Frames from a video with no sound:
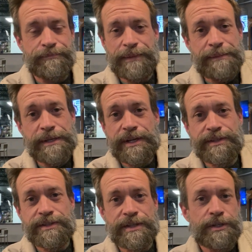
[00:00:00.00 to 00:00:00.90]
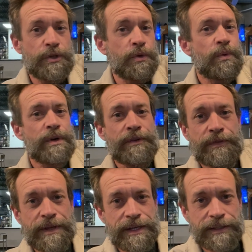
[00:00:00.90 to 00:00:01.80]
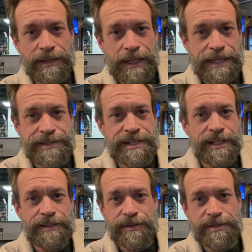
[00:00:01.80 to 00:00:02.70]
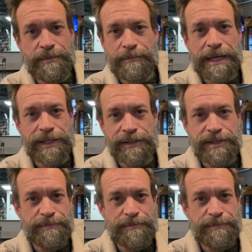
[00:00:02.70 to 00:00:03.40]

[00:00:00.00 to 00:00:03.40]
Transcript: maybe because it's a newer thing in the last 10 years to be making these,